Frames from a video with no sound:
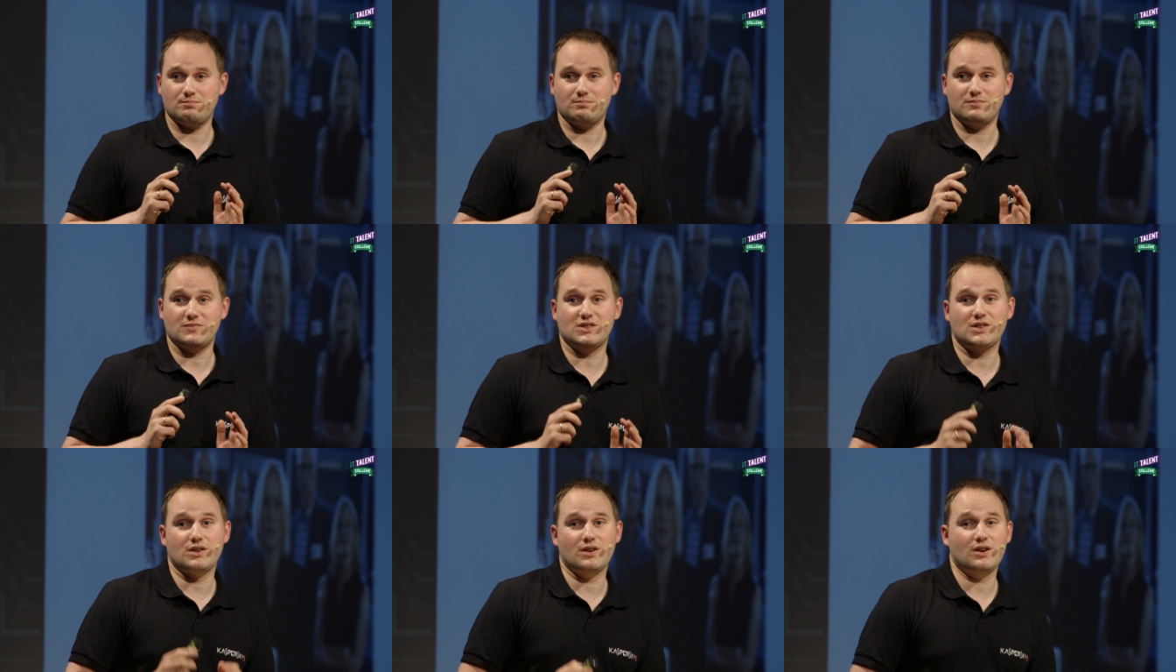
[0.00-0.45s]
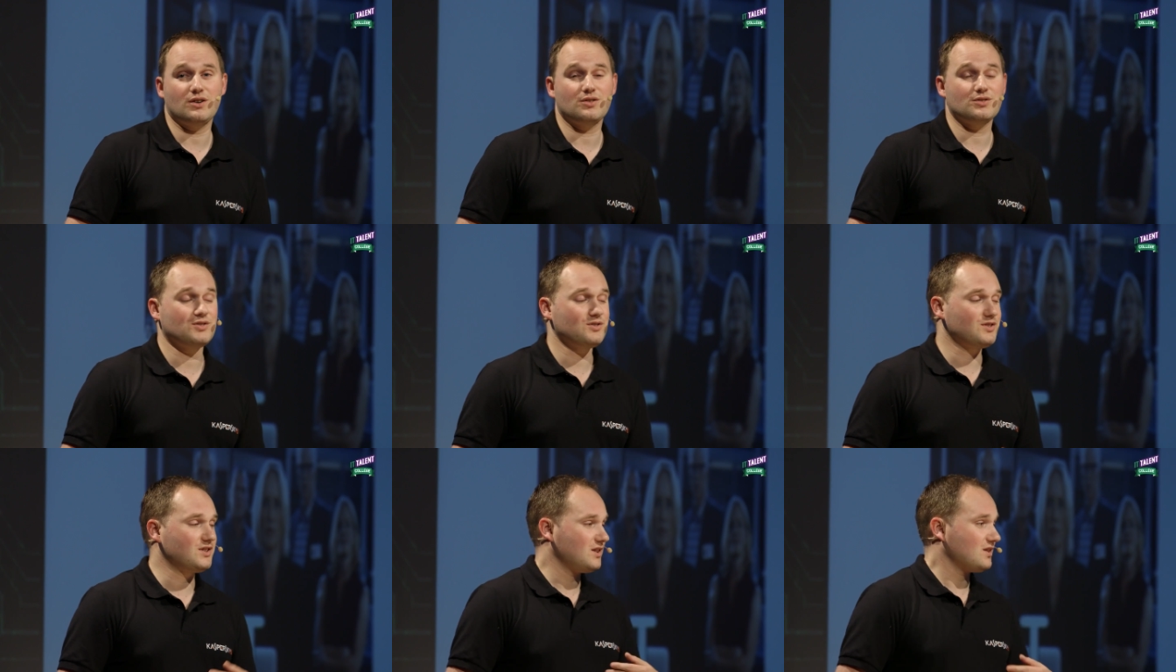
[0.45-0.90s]
So
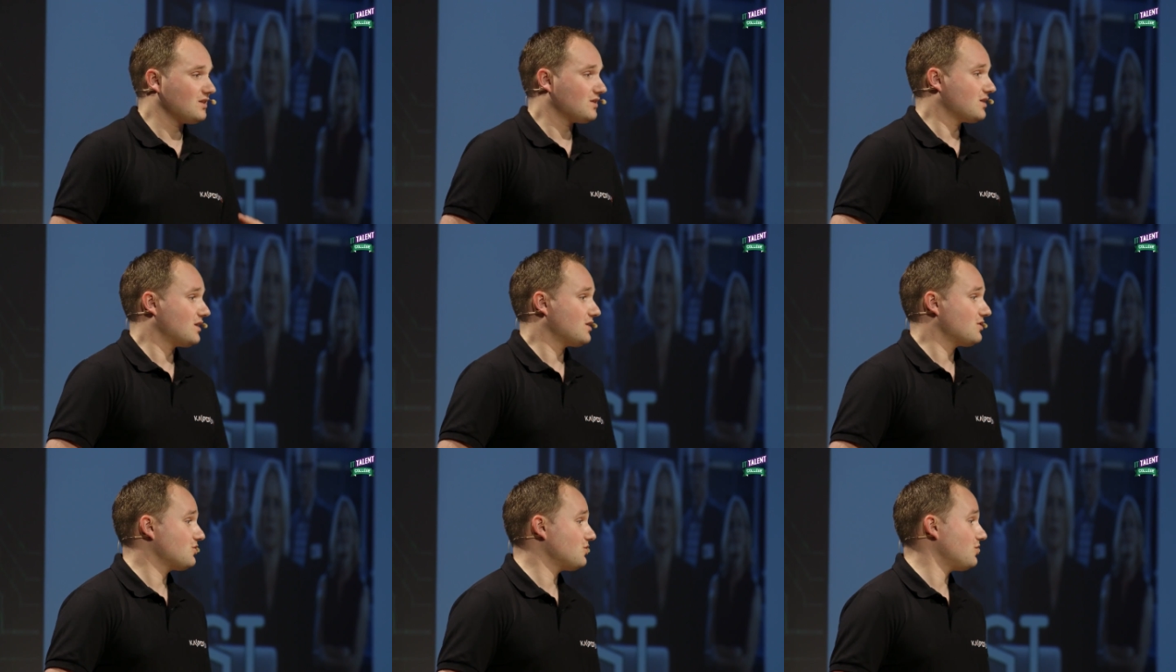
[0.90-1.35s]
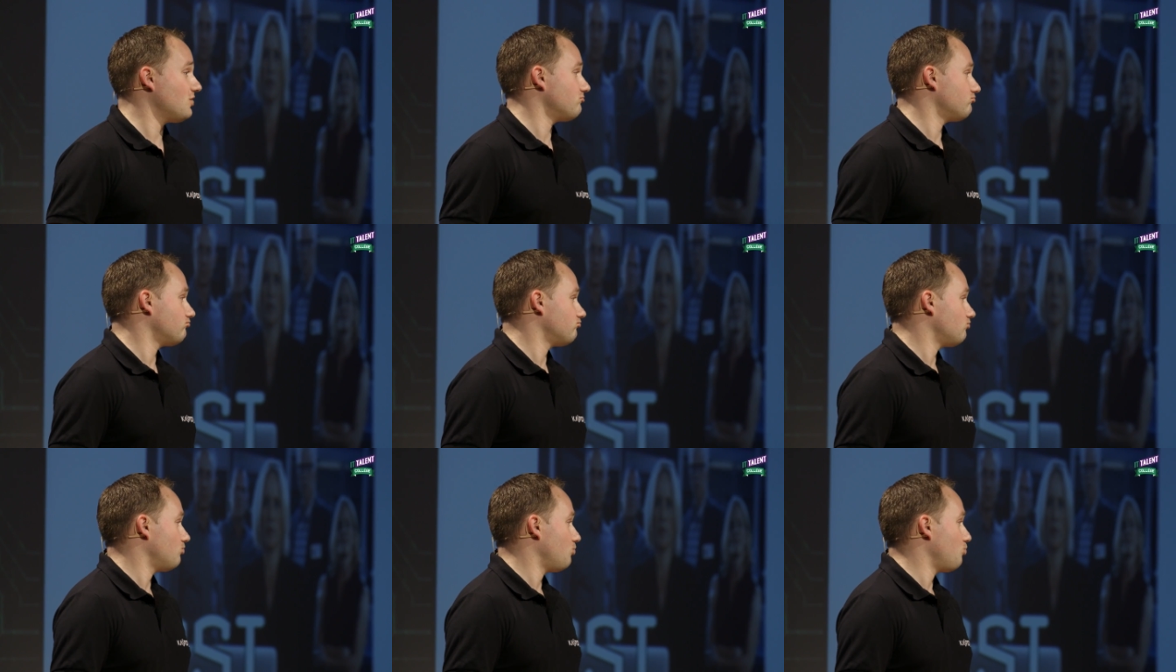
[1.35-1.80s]
Eugene said, sure,
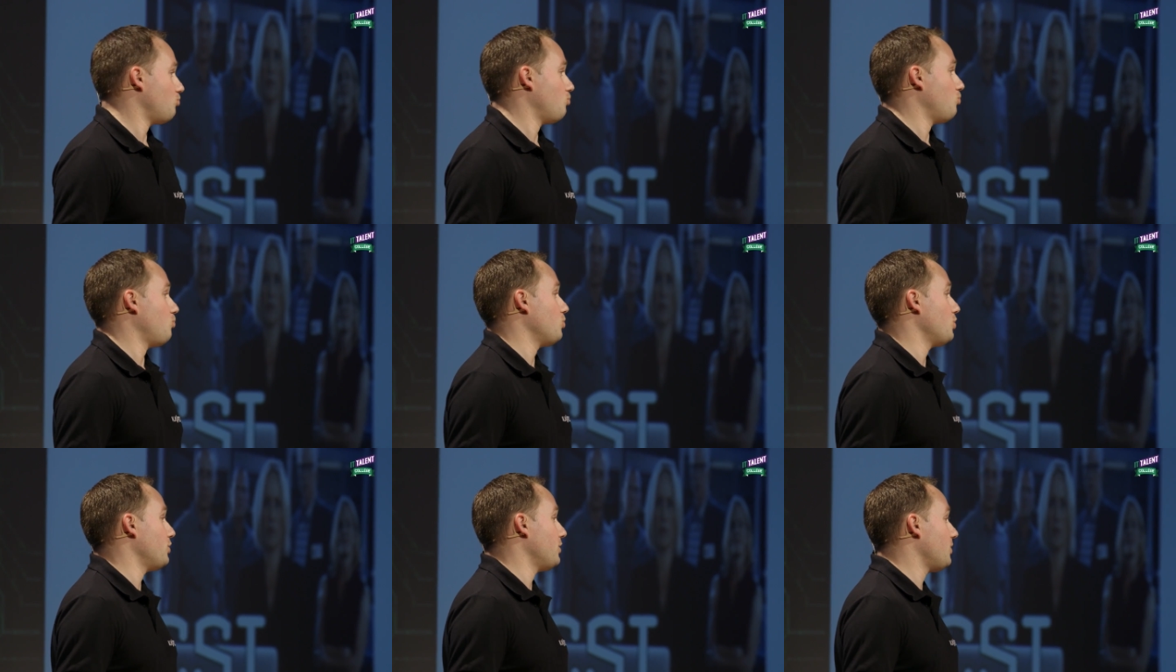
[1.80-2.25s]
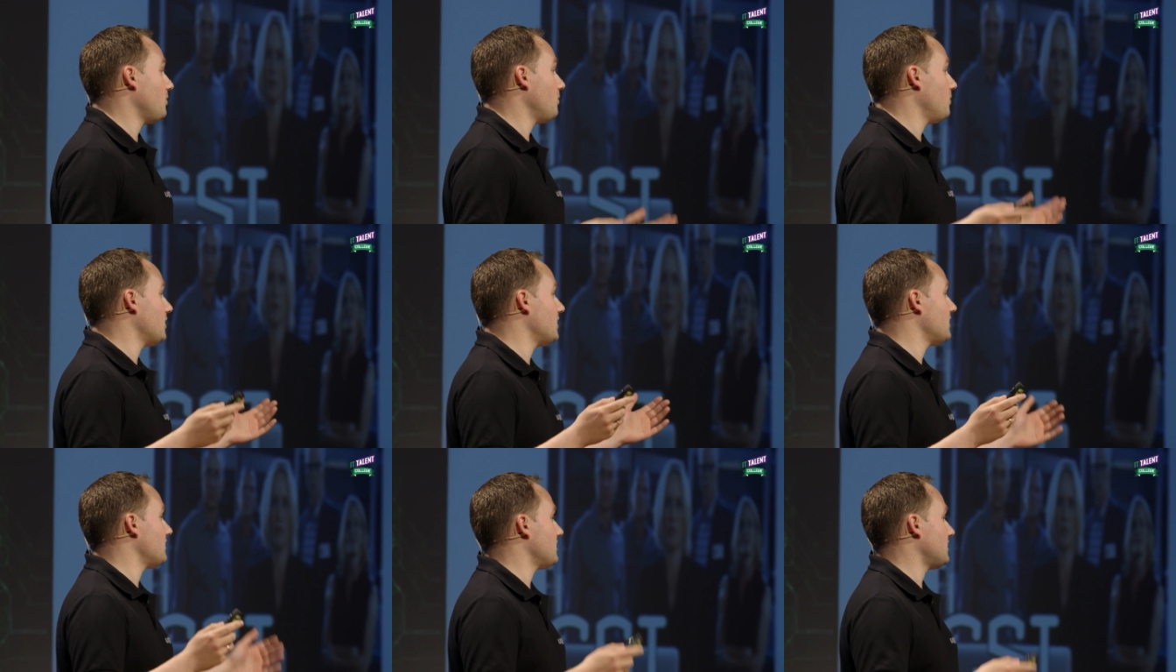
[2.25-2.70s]
you know,
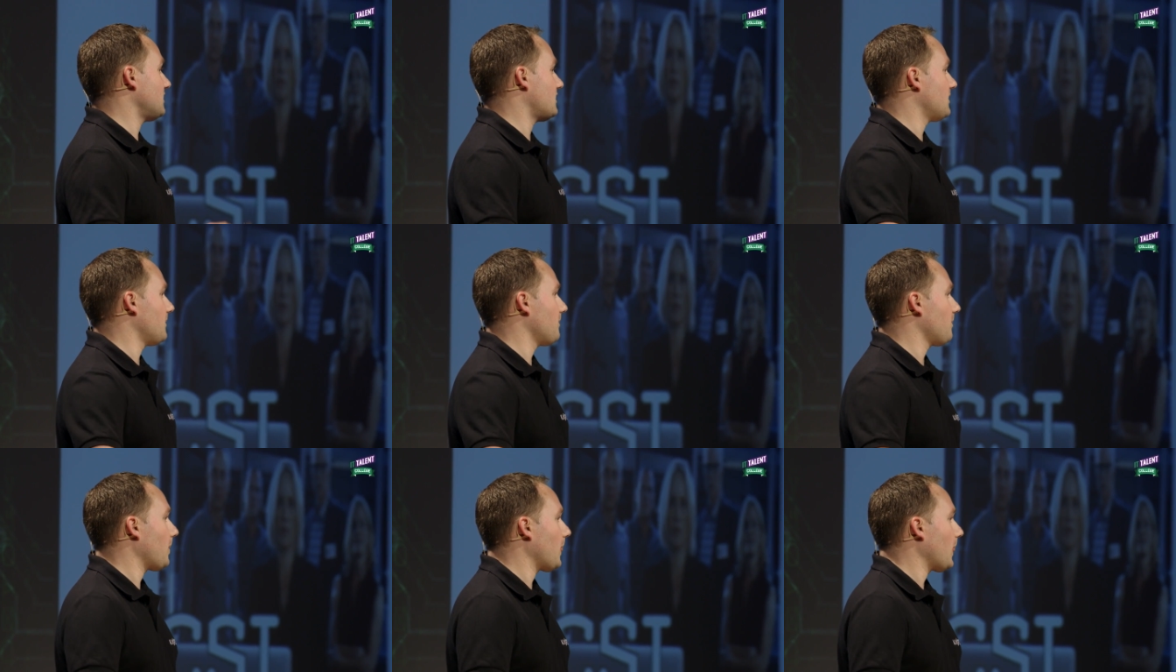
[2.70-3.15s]
what is it?